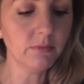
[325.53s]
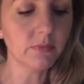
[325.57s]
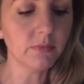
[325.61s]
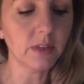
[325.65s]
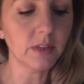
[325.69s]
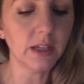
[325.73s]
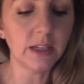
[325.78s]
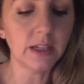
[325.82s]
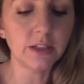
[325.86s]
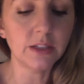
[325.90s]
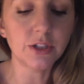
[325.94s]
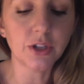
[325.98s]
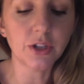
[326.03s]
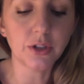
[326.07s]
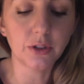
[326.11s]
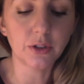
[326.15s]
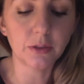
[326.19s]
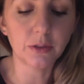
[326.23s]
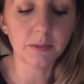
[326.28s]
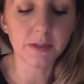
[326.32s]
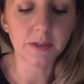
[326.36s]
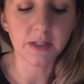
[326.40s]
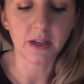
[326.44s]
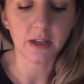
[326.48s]
In
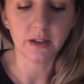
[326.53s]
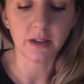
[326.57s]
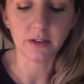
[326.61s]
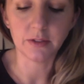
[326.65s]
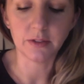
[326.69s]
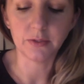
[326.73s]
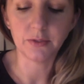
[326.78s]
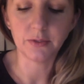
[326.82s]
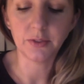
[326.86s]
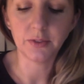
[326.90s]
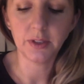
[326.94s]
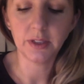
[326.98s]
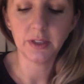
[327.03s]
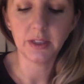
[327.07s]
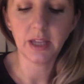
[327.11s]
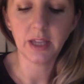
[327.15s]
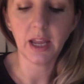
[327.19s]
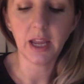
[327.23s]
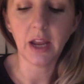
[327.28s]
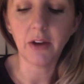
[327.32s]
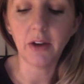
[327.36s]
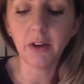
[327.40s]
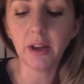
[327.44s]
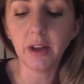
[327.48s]
terms of
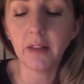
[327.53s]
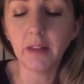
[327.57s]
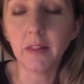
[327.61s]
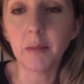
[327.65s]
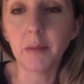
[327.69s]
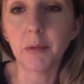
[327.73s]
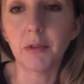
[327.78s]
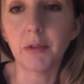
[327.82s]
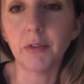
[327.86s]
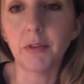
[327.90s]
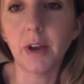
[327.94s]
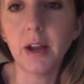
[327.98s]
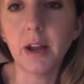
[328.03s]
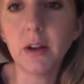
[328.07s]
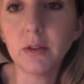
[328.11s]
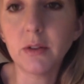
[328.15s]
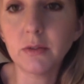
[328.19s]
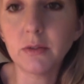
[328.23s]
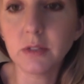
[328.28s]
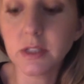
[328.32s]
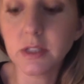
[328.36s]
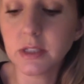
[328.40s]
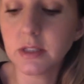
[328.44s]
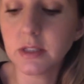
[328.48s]
carrying them
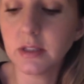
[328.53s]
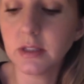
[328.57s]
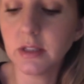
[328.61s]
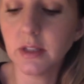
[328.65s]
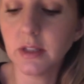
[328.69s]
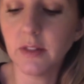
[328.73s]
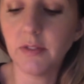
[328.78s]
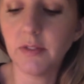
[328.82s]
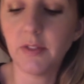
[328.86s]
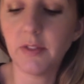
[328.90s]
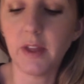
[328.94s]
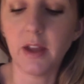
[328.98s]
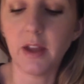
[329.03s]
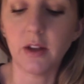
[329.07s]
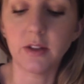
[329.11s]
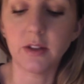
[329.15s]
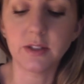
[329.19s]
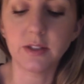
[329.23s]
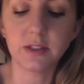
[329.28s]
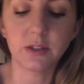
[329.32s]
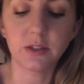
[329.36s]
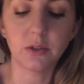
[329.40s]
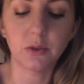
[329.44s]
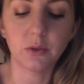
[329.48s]
around, they
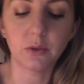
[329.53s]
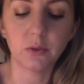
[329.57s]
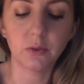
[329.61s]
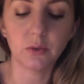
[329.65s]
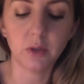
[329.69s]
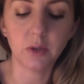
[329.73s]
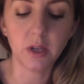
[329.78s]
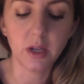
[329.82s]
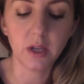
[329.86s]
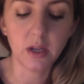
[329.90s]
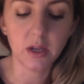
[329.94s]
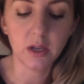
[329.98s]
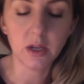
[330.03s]
also